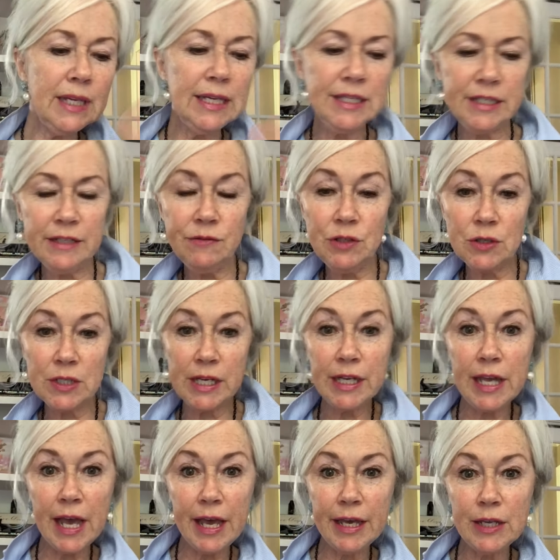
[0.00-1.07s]
See if there's
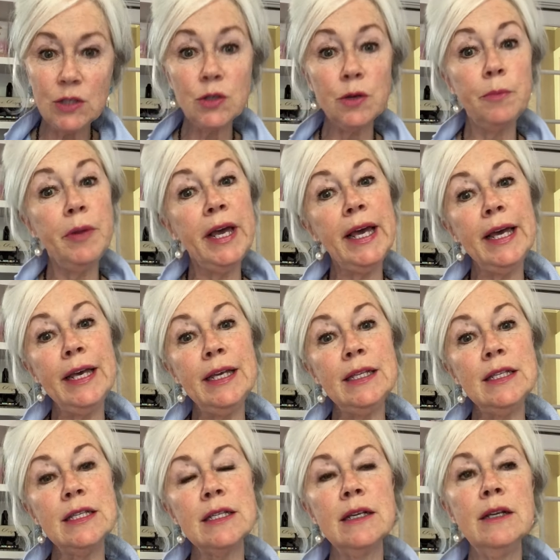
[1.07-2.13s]
any aches or
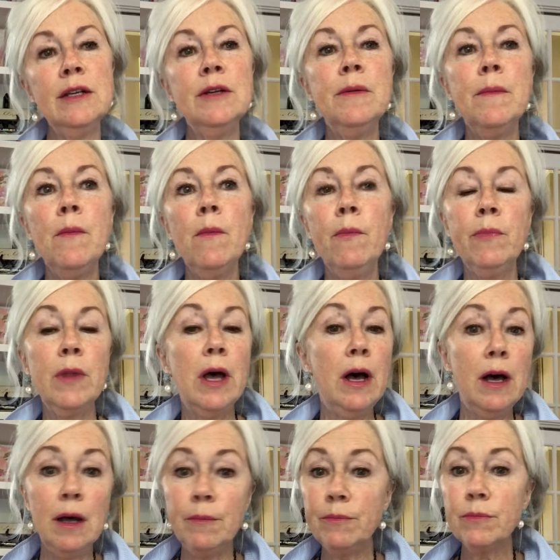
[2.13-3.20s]
pains,
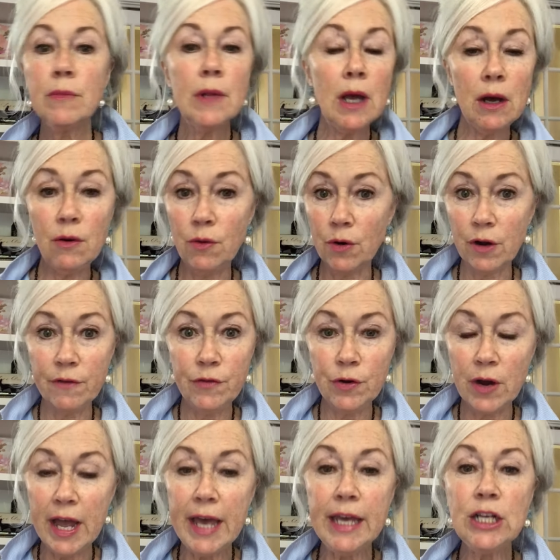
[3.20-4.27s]
or if
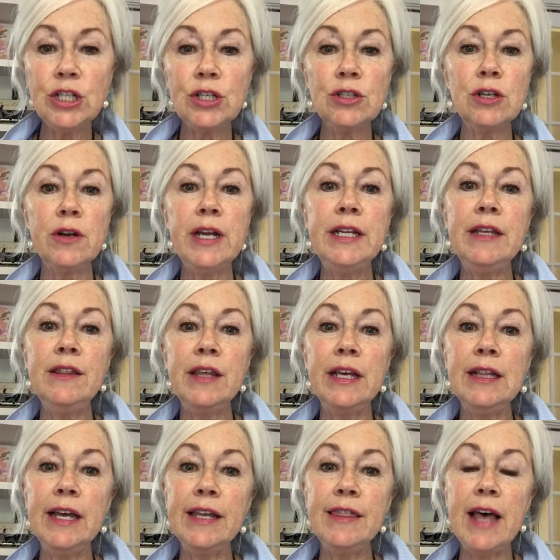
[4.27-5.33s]
you're anxious or anything
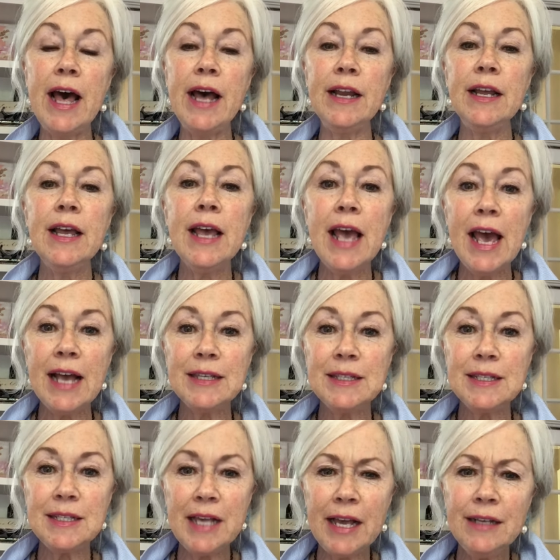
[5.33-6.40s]
like that, and
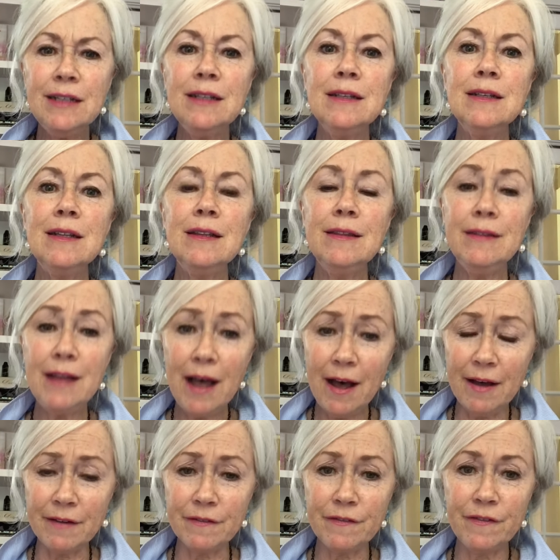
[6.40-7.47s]
send
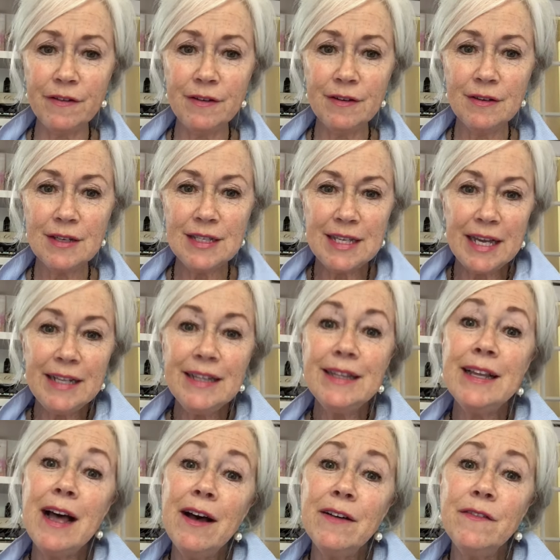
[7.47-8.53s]
love
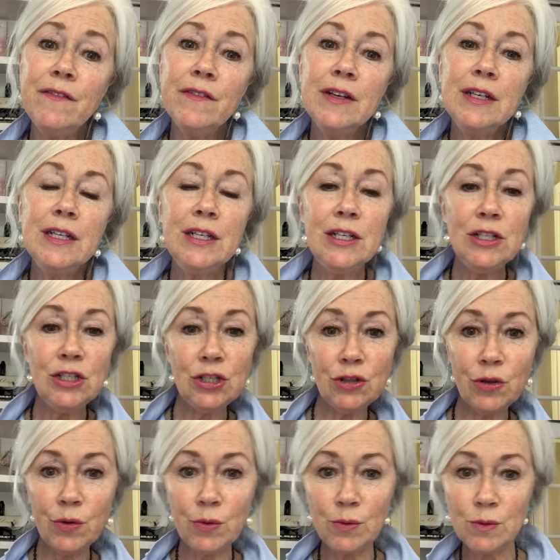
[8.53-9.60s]
to
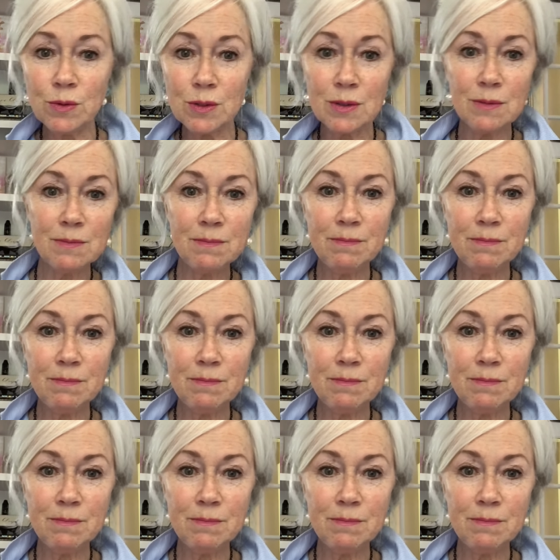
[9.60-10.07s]
those